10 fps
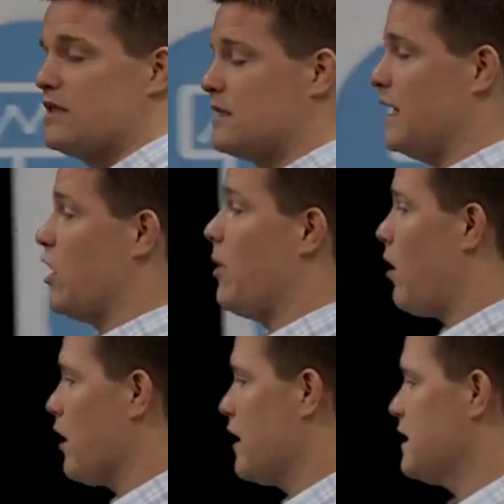them internet
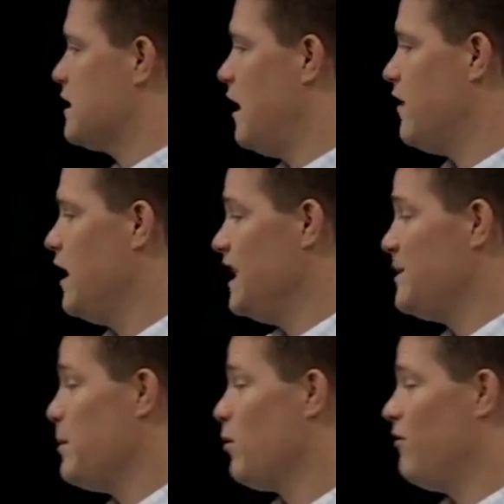marketing stuff.
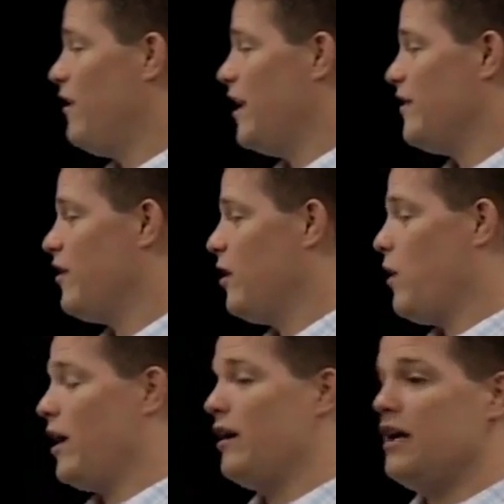These people are very, very
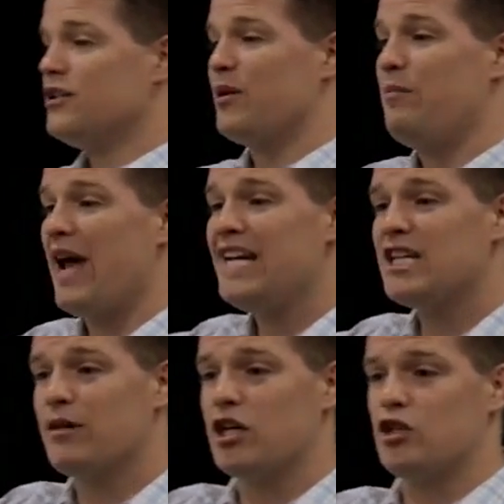aware. So the
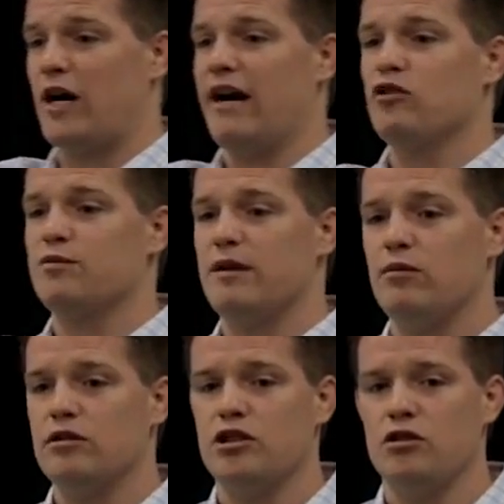page I'm going to drive those
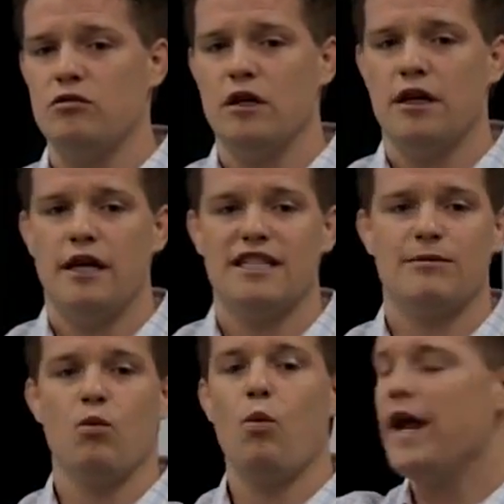people to
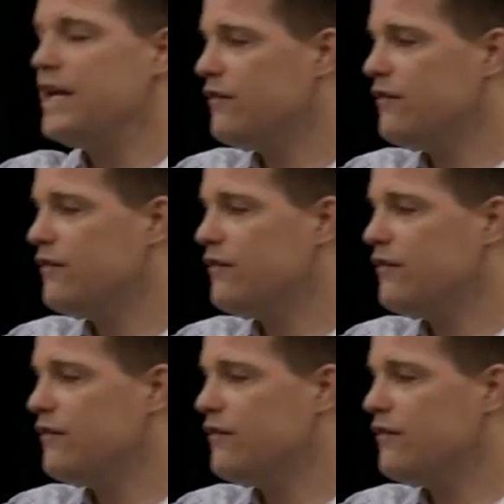is going to be